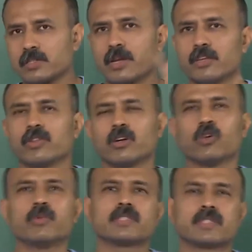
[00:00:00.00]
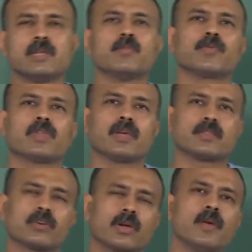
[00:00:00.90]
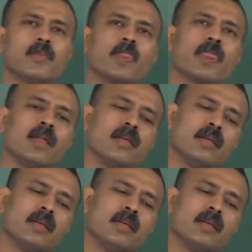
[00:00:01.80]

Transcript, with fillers: I am just telling the global scheme of things. Okay.